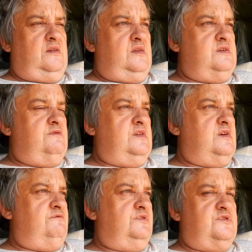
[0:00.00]

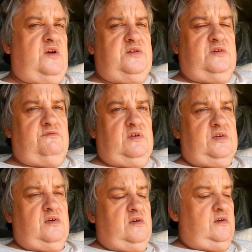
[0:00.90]
it's a real tragic,
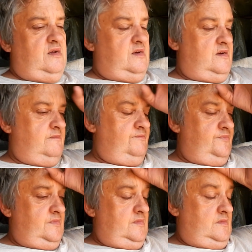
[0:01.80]
really. I
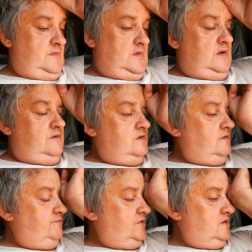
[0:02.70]

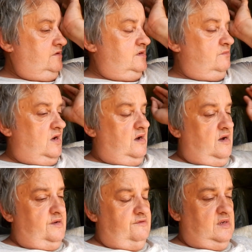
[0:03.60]
sort of put tears in my
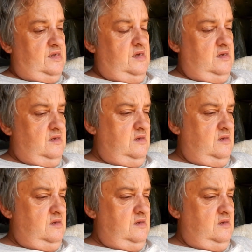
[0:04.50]
eye, really,